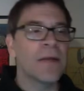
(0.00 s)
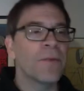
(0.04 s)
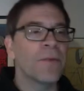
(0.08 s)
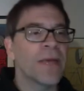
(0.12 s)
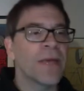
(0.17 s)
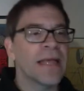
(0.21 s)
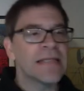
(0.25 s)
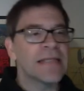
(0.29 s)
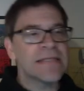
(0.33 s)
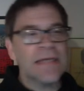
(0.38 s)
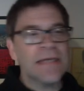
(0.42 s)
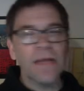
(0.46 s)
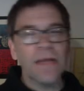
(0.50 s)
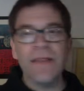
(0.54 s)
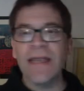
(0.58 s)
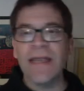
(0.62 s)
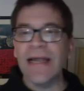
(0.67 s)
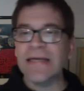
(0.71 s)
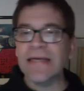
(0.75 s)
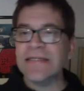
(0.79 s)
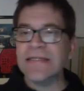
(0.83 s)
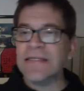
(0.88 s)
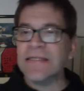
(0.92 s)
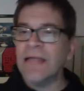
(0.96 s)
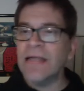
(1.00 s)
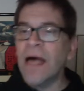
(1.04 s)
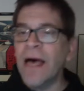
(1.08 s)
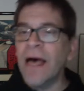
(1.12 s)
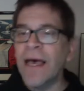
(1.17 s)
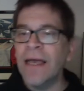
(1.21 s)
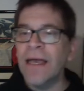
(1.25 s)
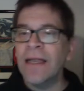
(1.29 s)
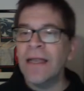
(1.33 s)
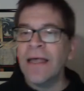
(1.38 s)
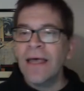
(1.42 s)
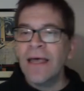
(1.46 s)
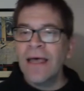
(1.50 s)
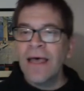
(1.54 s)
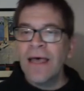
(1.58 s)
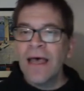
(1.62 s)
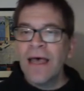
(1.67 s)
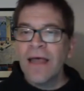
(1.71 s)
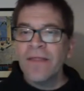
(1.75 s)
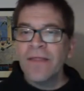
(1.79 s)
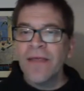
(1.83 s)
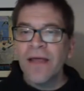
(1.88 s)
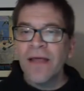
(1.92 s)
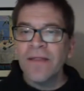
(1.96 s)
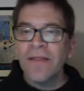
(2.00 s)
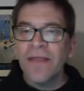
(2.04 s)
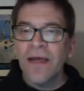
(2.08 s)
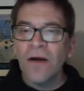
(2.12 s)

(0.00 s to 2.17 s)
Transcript: And we can see on the next slide that